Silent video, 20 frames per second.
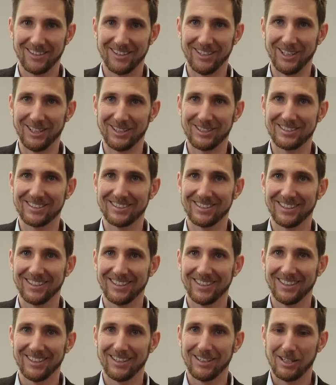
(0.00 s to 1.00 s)
It's
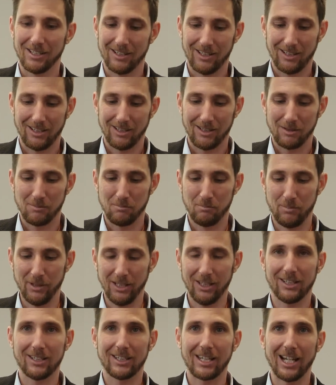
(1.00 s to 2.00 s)

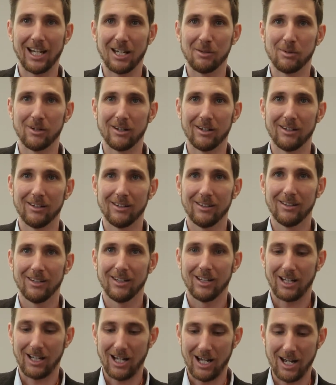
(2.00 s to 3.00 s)
big caliber,
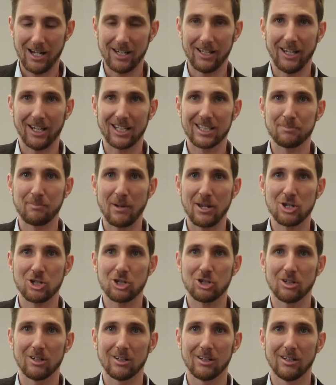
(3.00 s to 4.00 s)
high
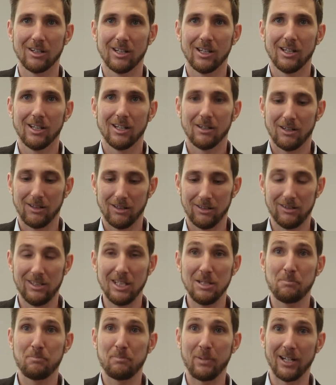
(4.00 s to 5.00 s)
expansion,
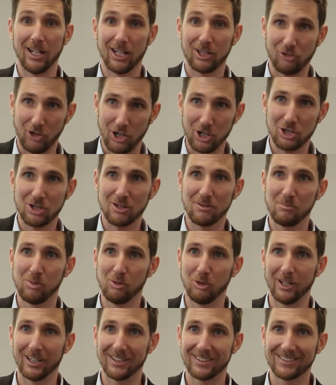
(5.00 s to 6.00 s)
deep penetration
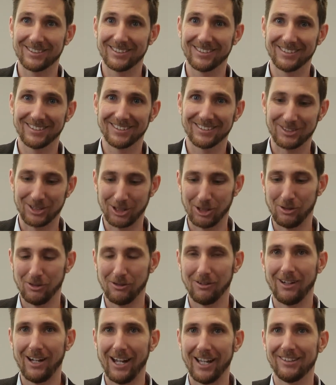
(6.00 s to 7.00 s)
bullets.
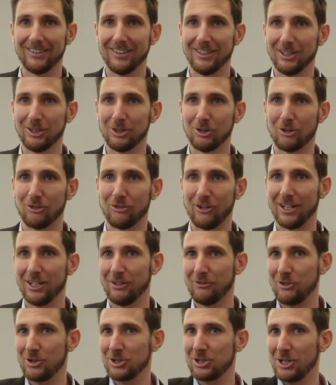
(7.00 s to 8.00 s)
So I think you're ready
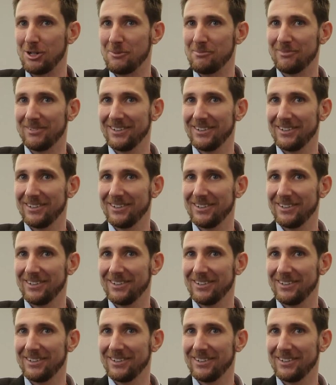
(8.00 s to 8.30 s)
for some.